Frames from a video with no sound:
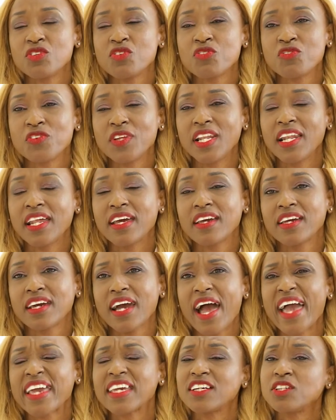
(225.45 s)
you feel
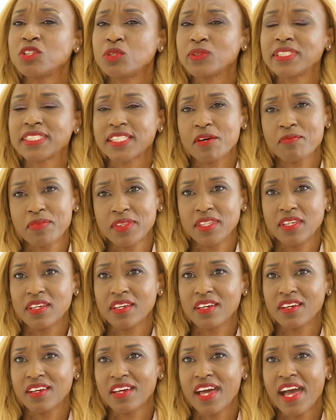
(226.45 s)
like, I can do
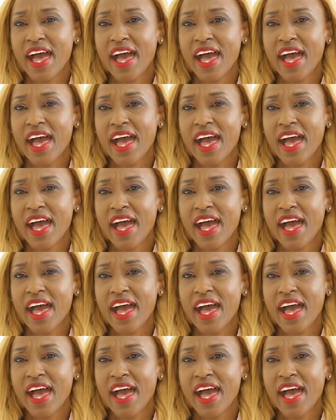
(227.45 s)
something.